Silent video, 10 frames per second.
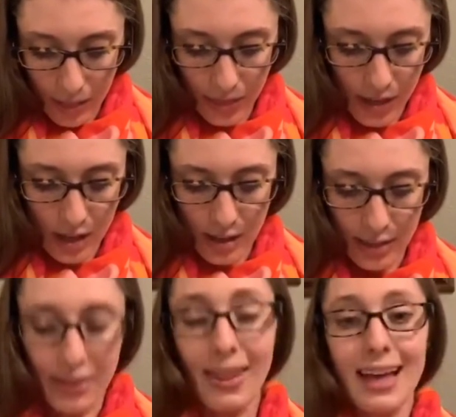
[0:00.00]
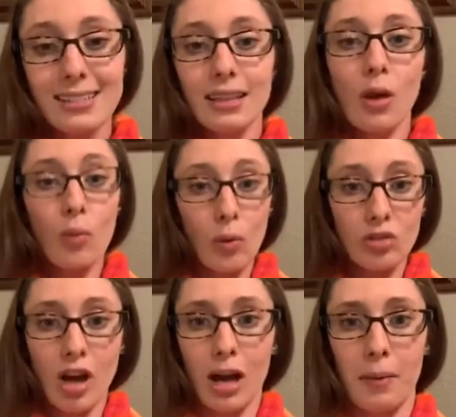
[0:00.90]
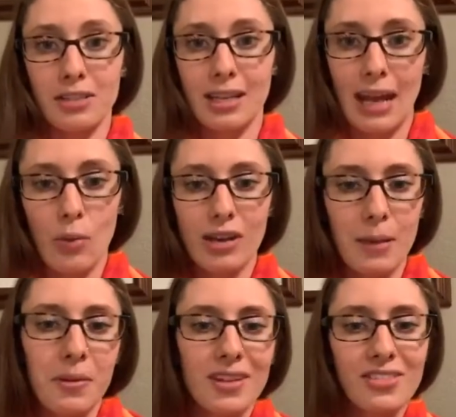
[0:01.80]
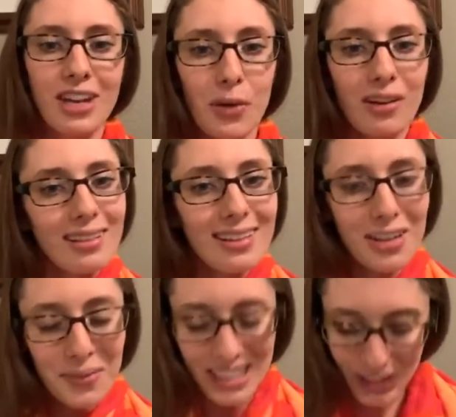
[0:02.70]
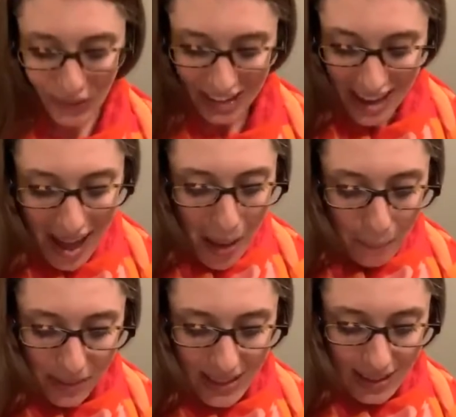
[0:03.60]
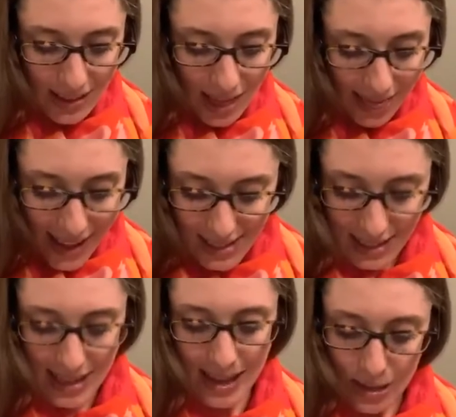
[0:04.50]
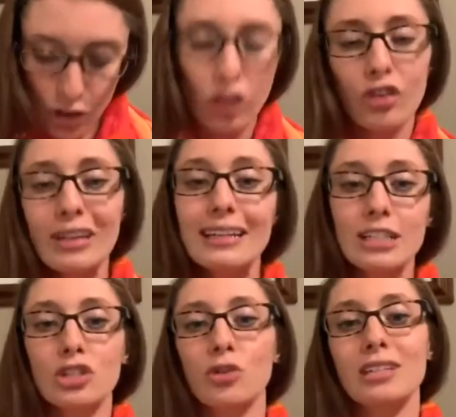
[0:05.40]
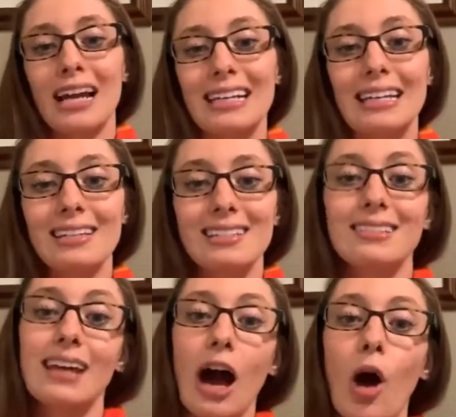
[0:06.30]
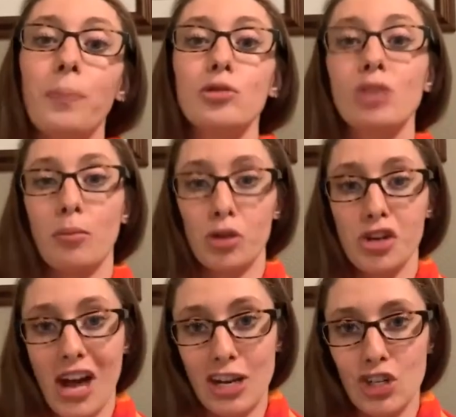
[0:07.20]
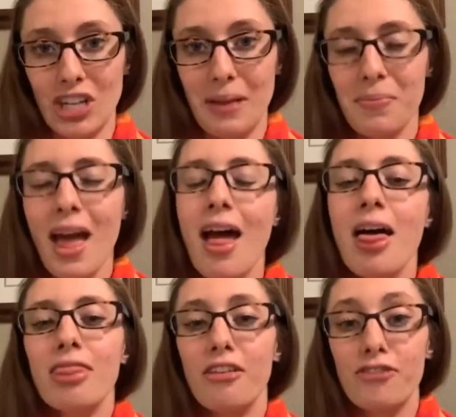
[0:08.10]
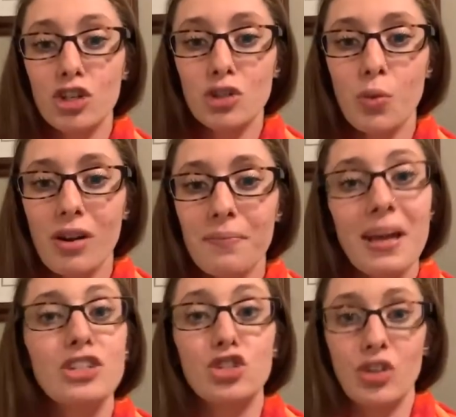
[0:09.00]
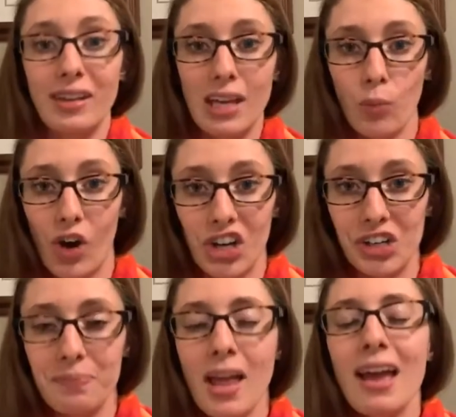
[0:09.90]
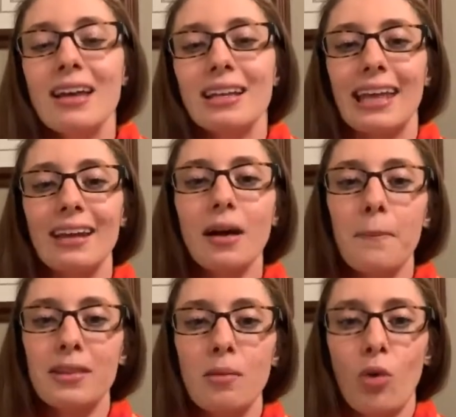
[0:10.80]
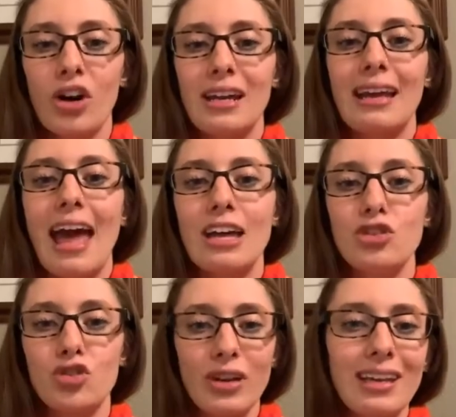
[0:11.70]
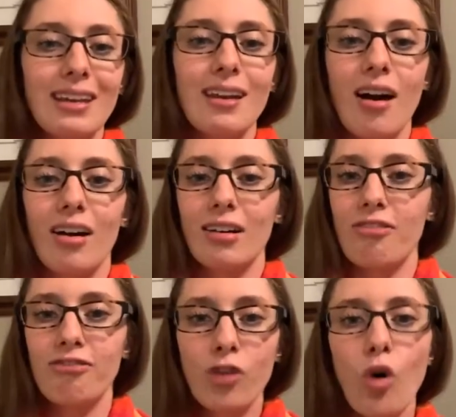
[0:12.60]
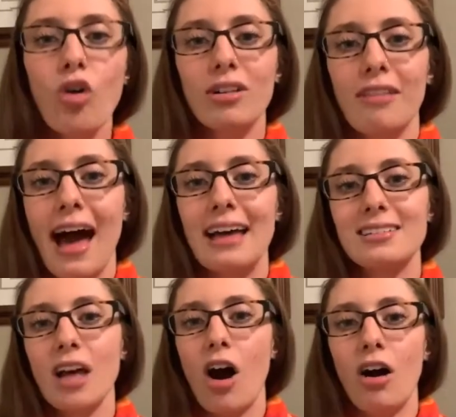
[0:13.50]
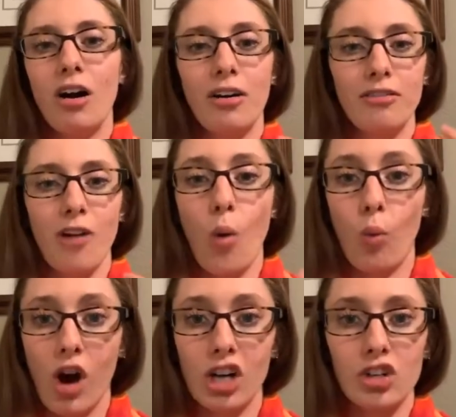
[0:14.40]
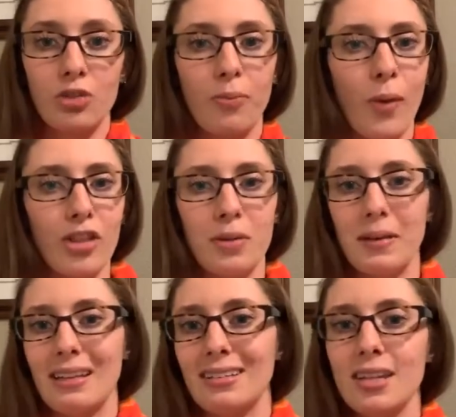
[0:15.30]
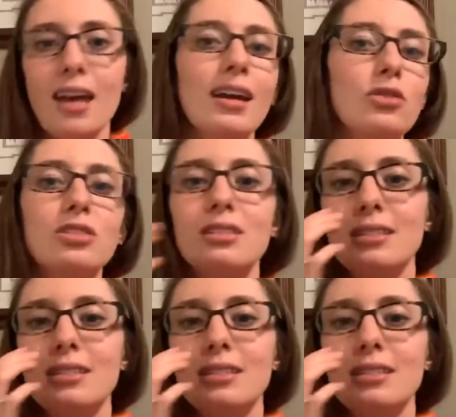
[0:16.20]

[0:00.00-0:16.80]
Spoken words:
the last thing that we will talk about today, we're keeping this video a little bit short, but the last thing is 3 additional techniques to help you double your energy. The first one is drinking water. Getting up in the morning and drinking a full glass of water, whether it be 10 ounces,